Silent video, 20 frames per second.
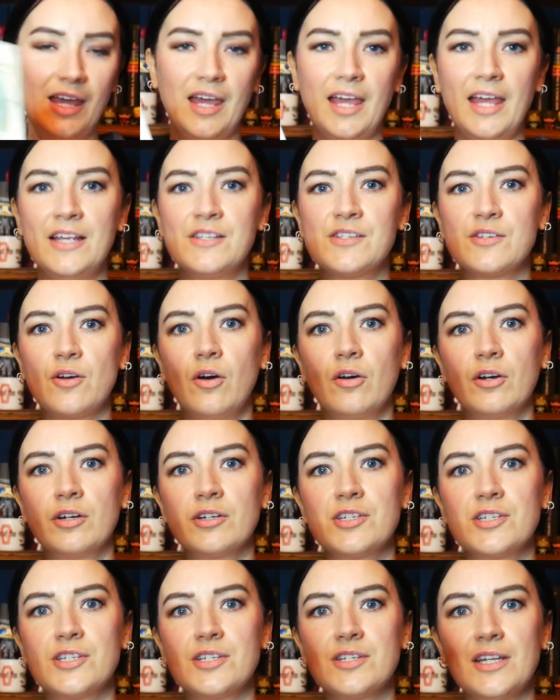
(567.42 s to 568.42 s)
His
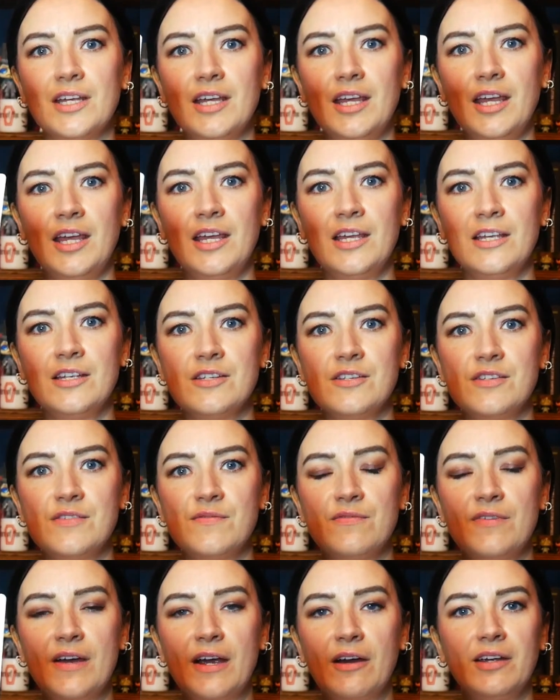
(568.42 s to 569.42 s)
art is
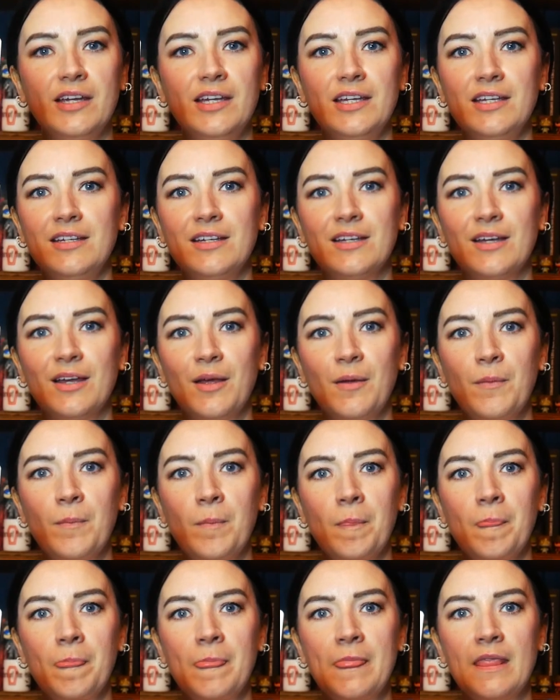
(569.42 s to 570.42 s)
very
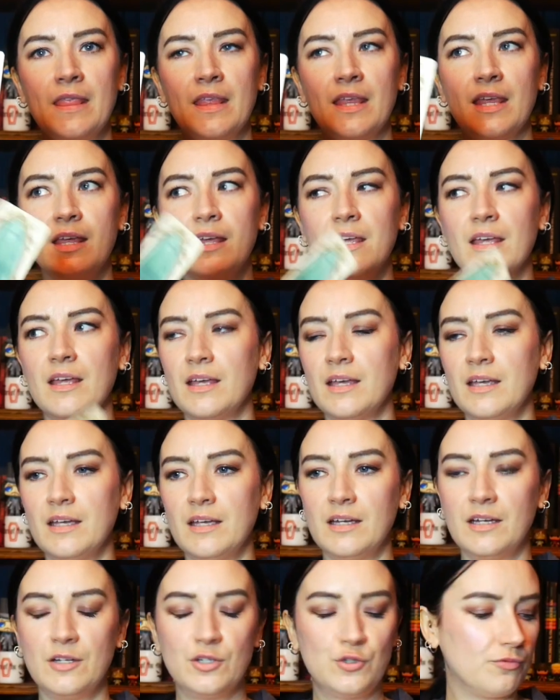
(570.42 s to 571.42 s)

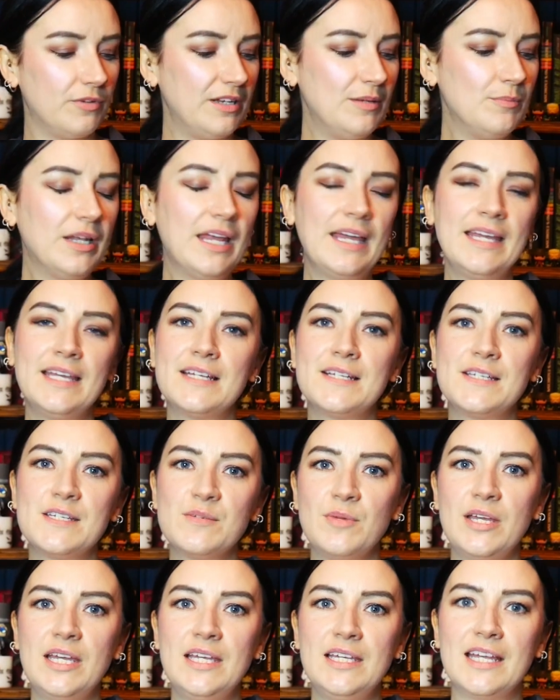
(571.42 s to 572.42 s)
dreamlike to
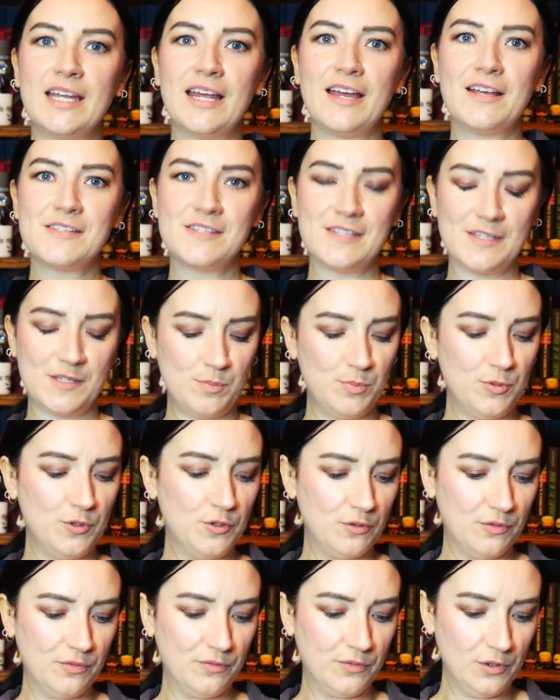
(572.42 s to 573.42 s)
me. It has this
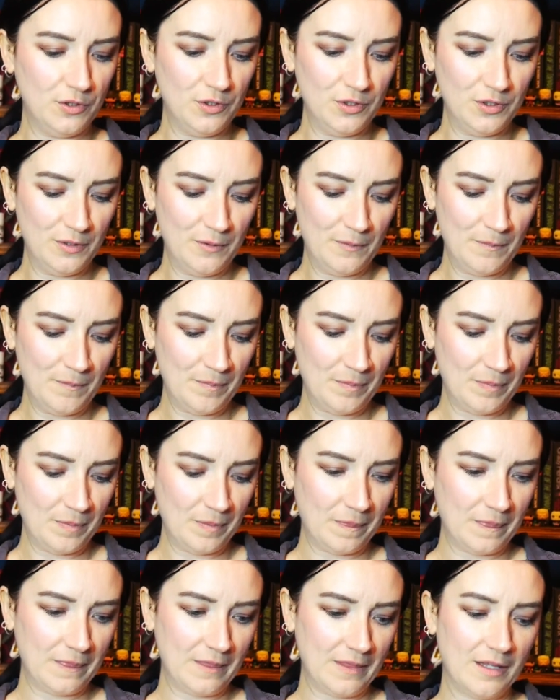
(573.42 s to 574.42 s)
beautiful
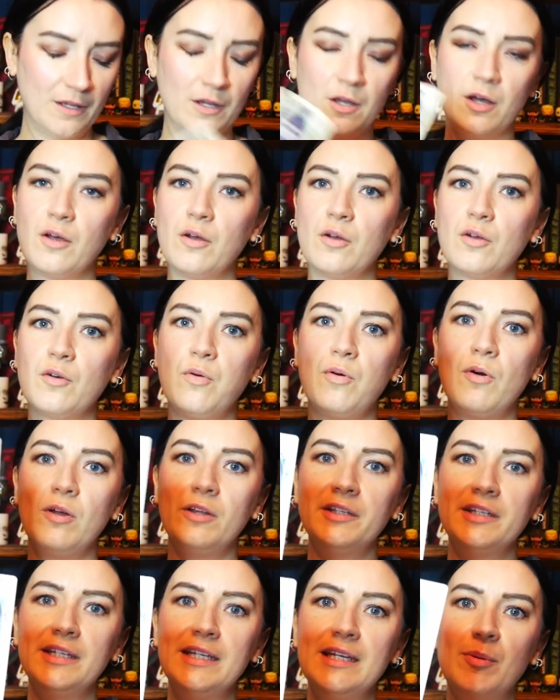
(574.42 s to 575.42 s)

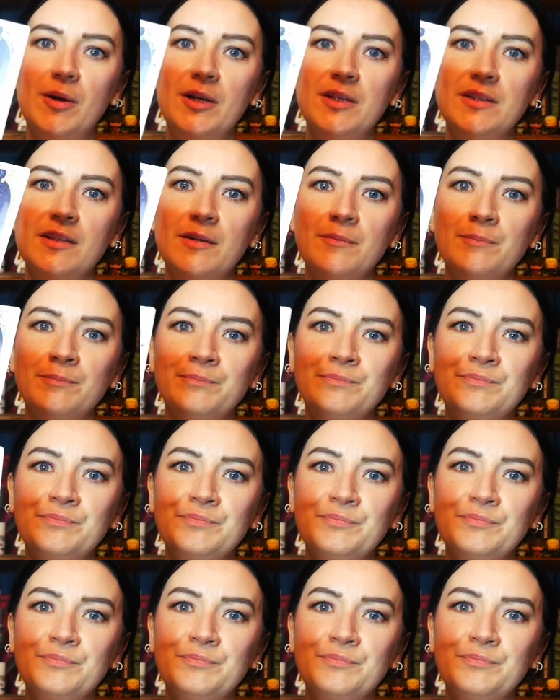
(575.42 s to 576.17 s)
quality about them